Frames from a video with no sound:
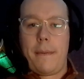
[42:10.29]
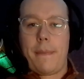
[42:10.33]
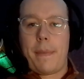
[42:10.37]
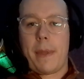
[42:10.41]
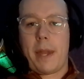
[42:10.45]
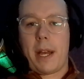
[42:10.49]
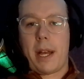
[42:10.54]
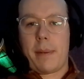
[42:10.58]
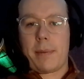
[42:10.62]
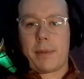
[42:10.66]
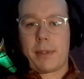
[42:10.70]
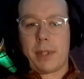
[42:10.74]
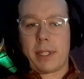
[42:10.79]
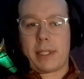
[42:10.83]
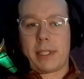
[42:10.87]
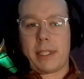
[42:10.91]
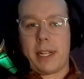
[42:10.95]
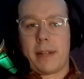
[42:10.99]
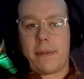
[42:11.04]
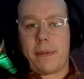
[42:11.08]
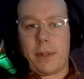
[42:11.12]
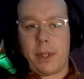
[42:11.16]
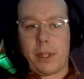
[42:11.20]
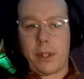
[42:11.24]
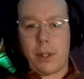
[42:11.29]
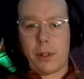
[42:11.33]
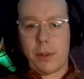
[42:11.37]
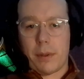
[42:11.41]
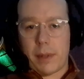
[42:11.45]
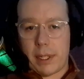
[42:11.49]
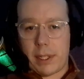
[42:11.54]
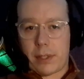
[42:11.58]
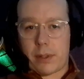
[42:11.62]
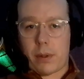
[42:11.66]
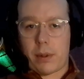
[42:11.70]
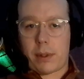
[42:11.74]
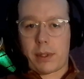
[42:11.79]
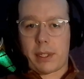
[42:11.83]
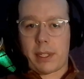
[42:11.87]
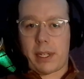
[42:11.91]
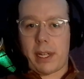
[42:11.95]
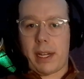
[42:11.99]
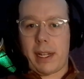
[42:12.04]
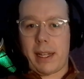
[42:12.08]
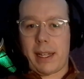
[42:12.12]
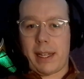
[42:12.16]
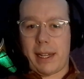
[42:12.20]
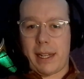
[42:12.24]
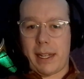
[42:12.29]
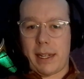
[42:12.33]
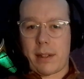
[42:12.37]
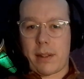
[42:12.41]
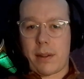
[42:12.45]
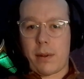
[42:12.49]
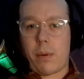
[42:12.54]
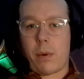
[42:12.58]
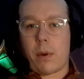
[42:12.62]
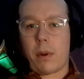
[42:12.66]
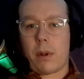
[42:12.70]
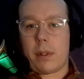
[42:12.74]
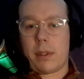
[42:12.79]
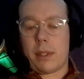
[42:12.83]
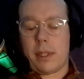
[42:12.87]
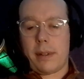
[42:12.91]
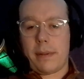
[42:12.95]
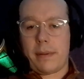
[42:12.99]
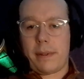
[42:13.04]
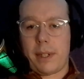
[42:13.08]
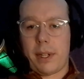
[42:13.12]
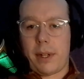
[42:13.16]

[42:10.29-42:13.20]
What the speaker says: So that's definitely a good resource to kind of get into the world of,